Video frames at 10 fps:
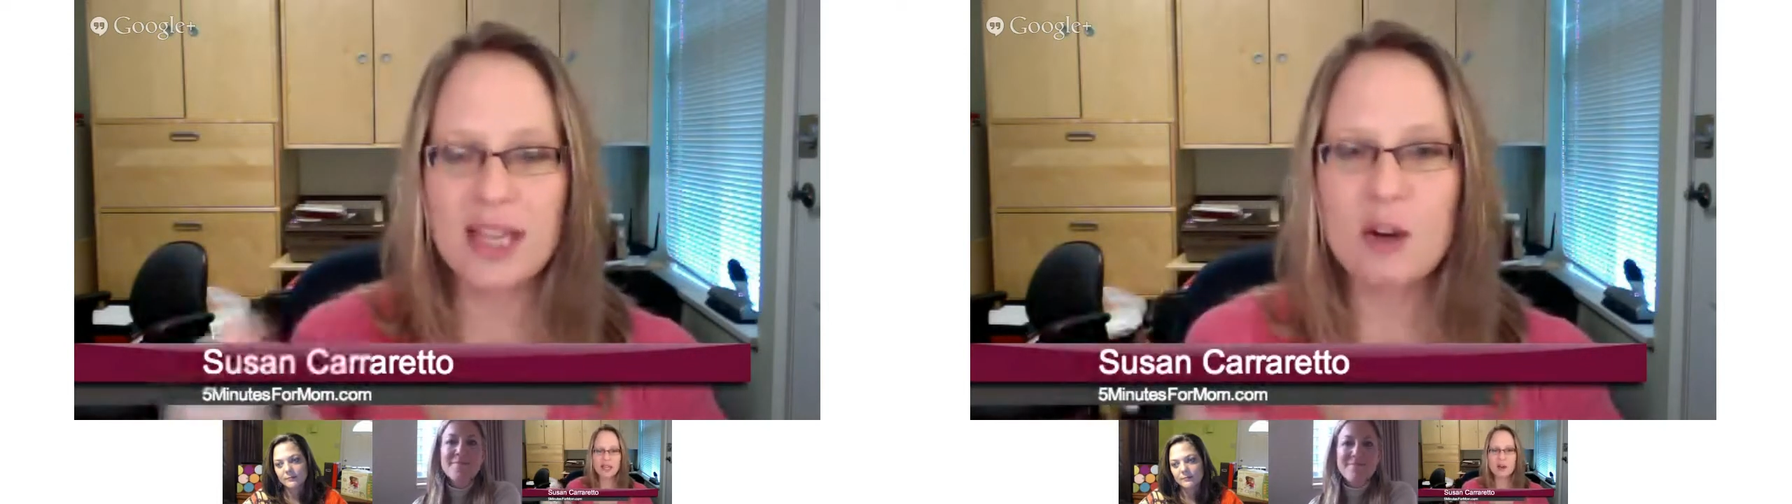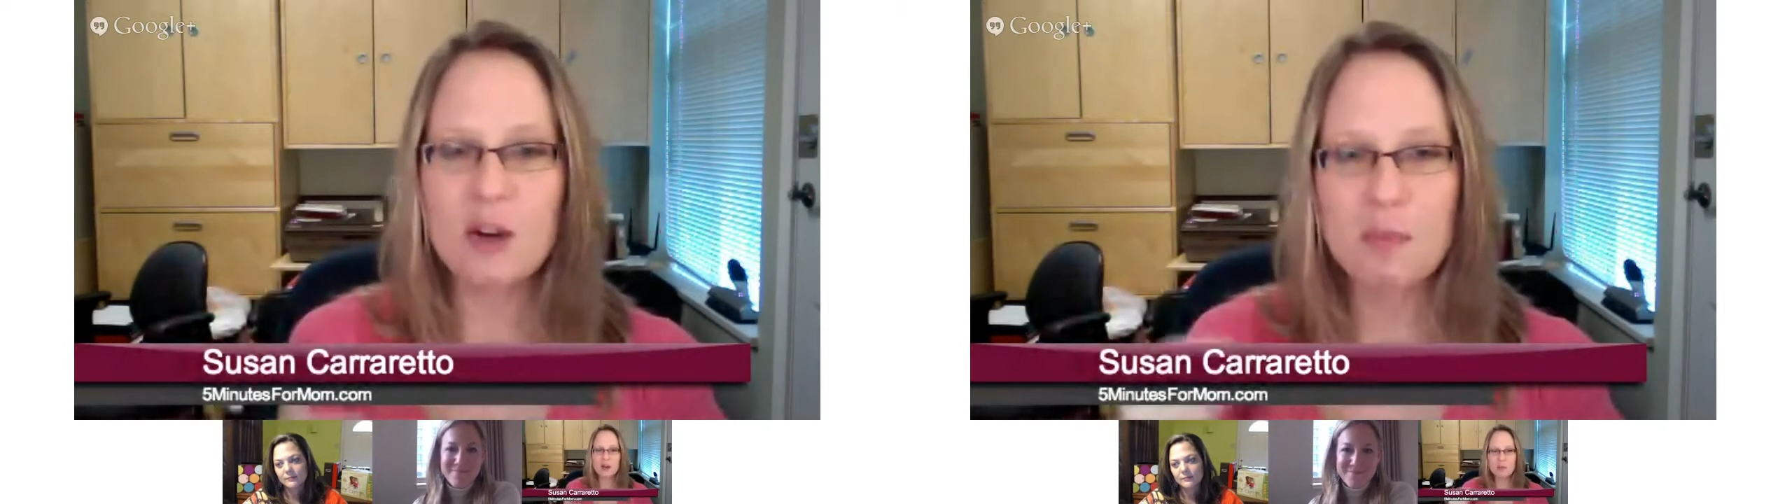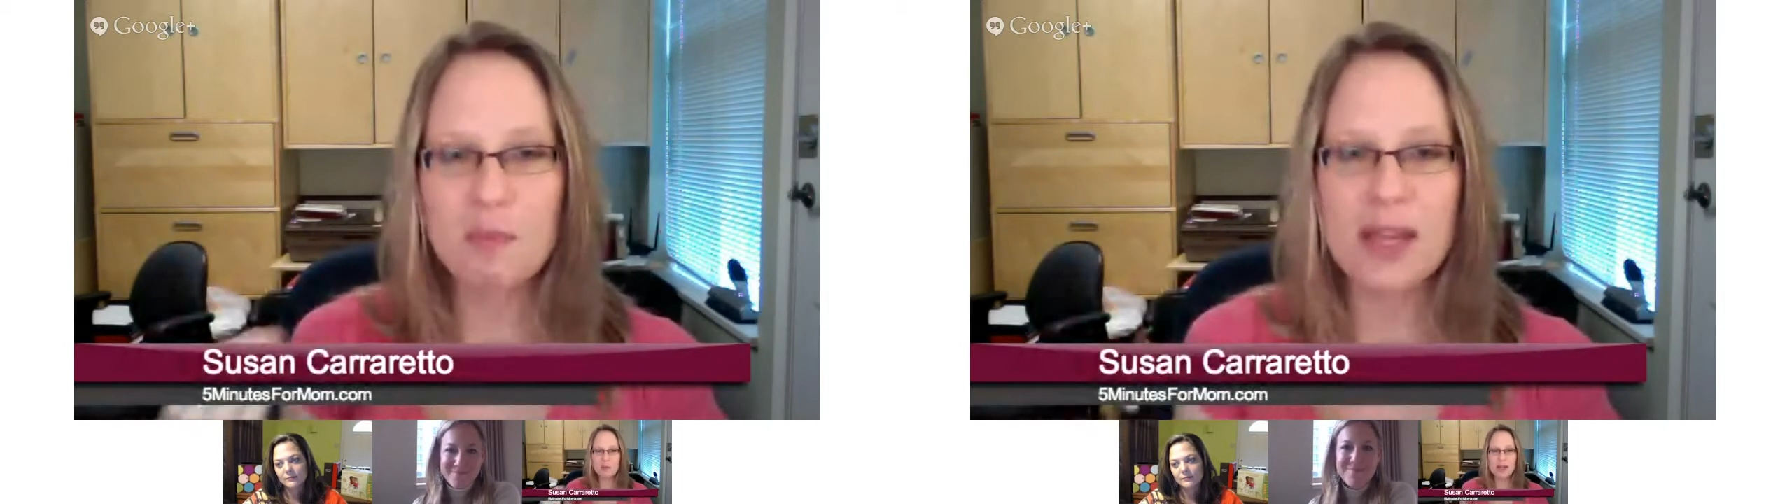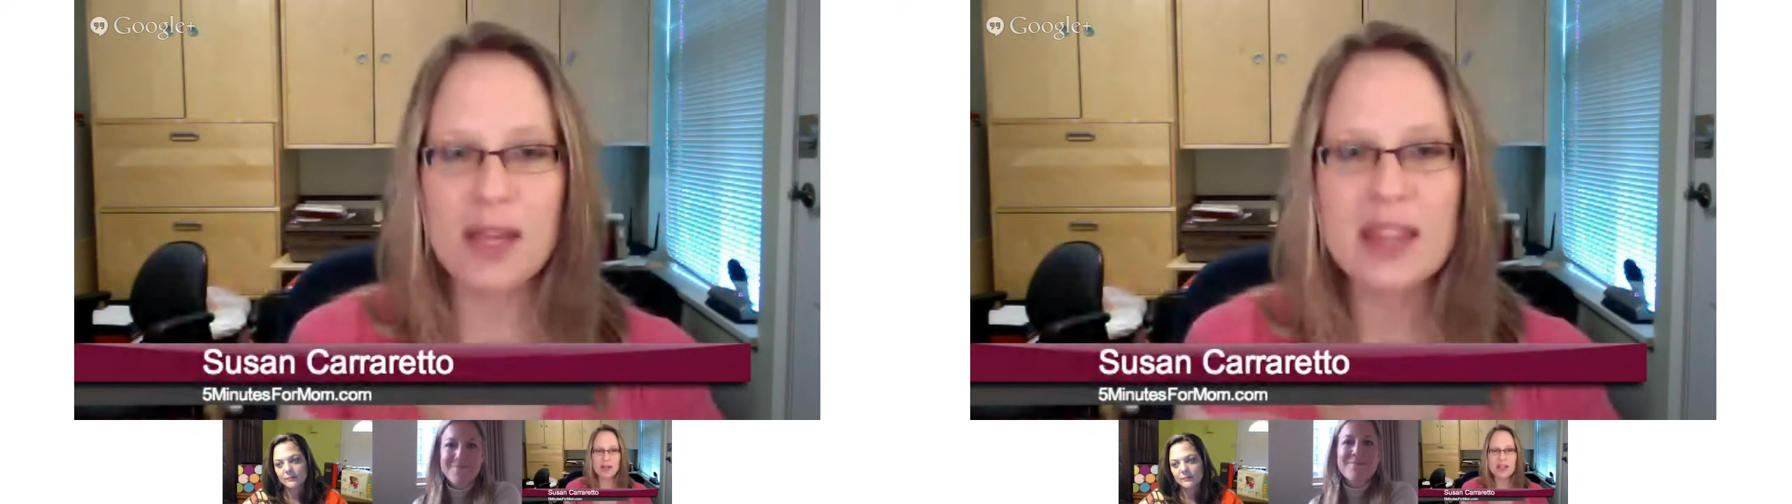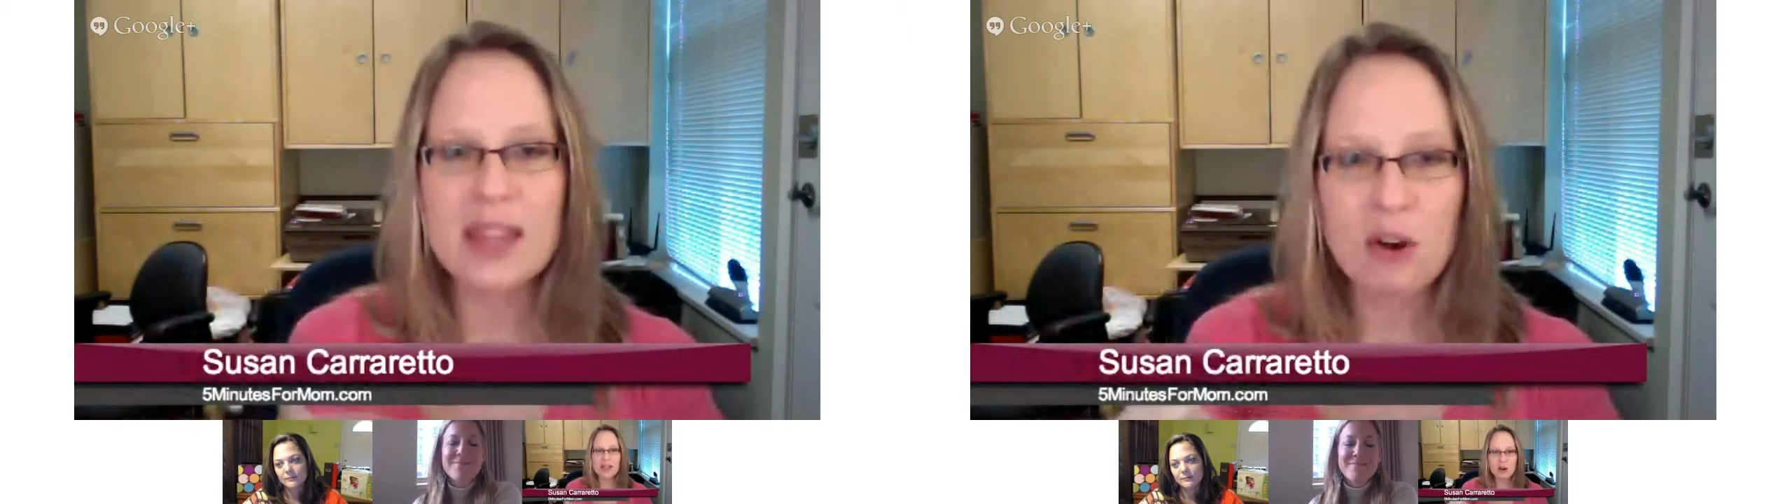
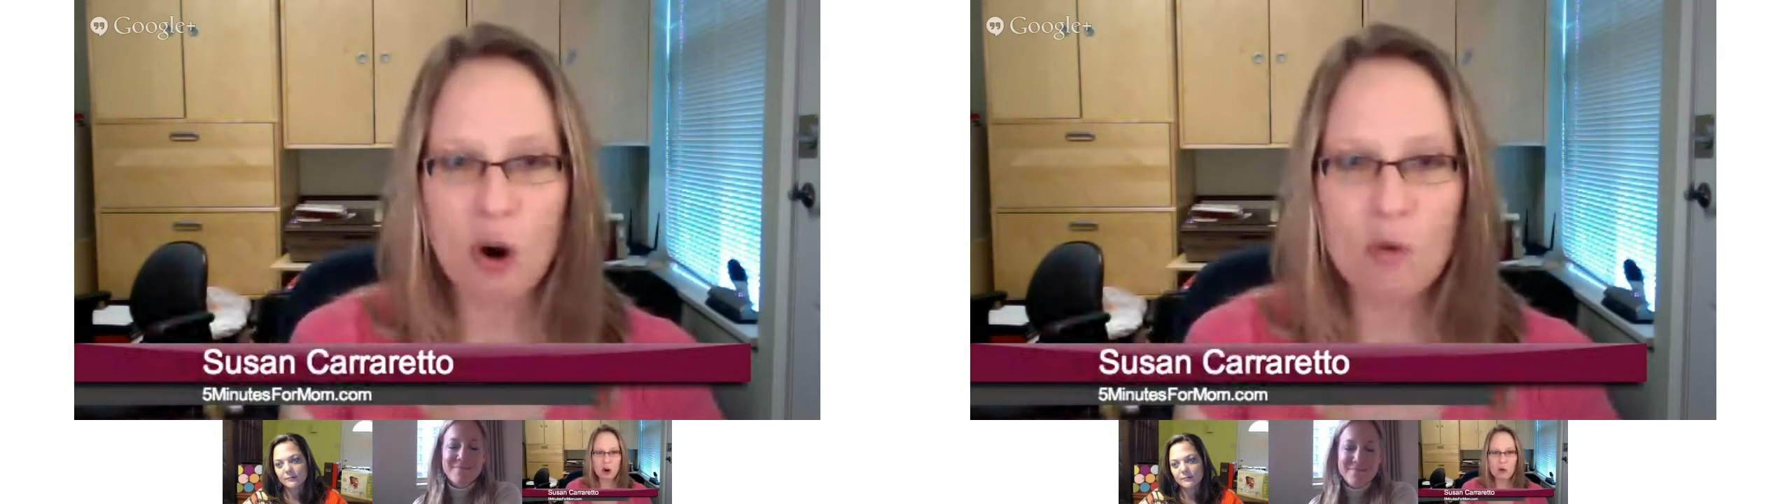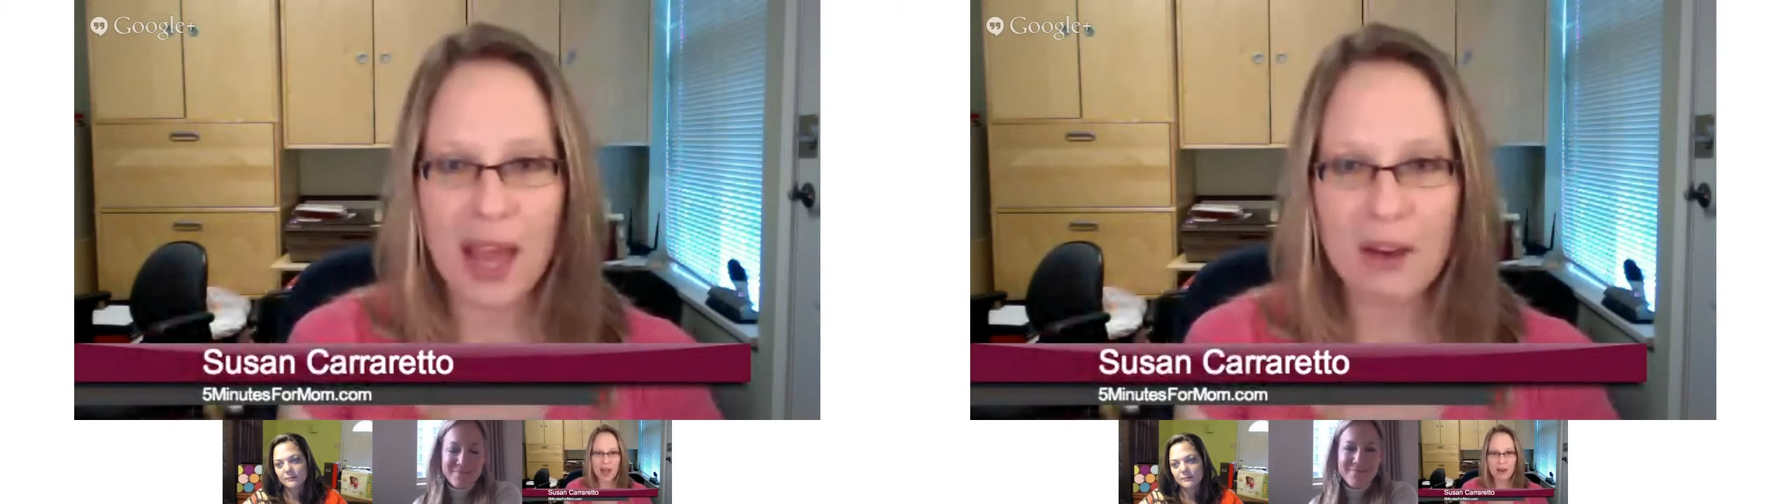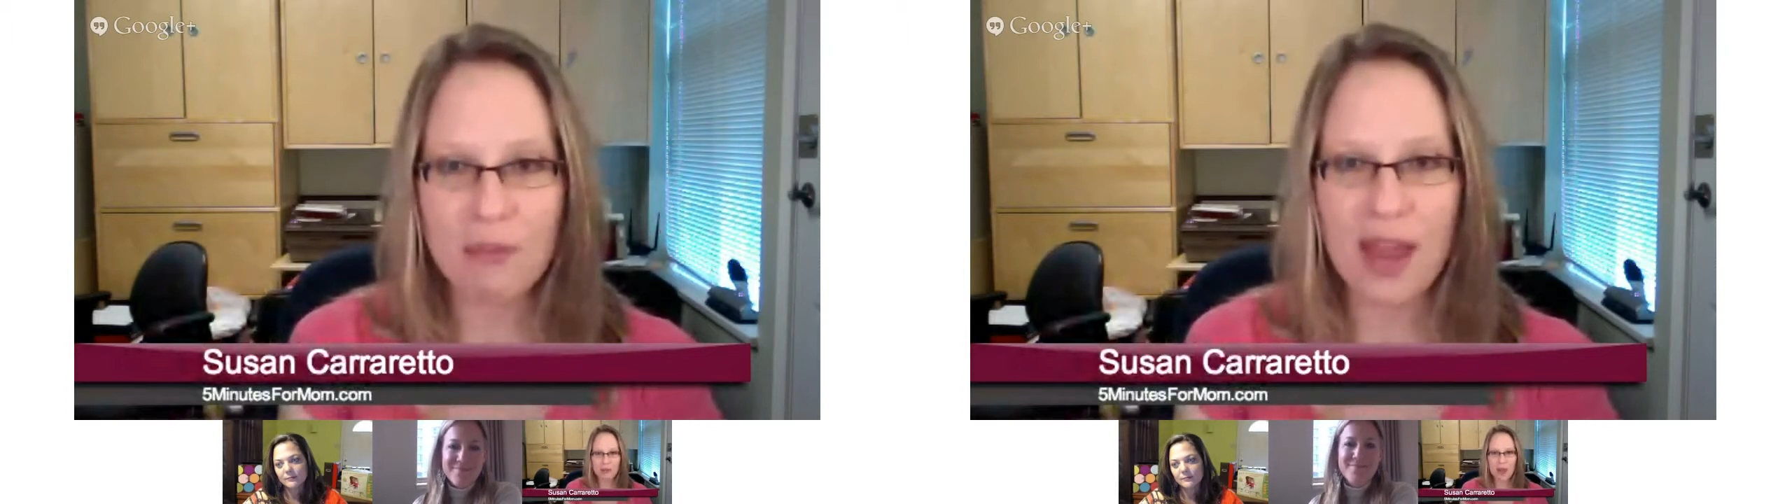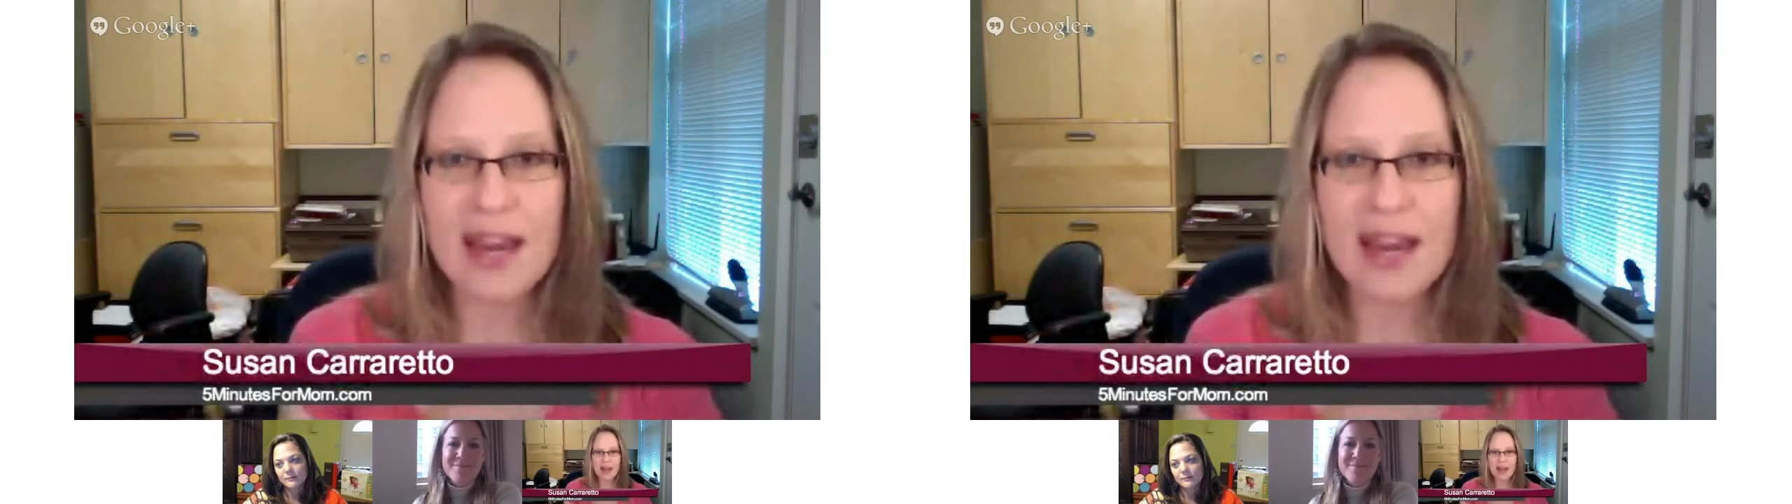their home life